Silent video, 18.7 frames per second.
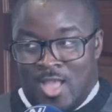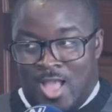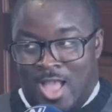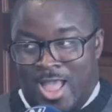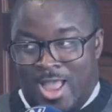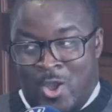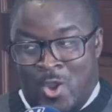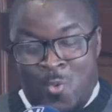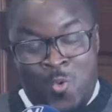
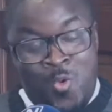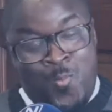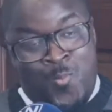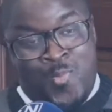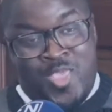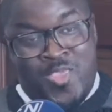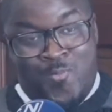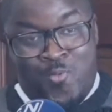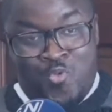I don't want
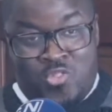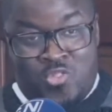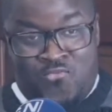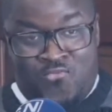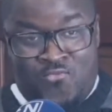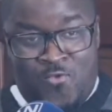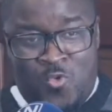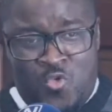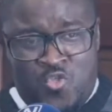people to
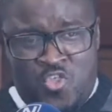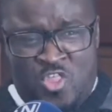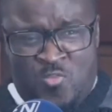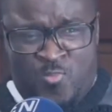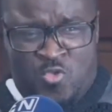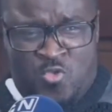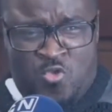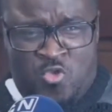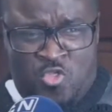feel just
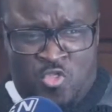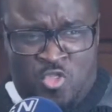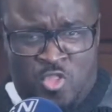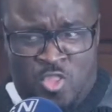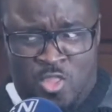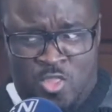because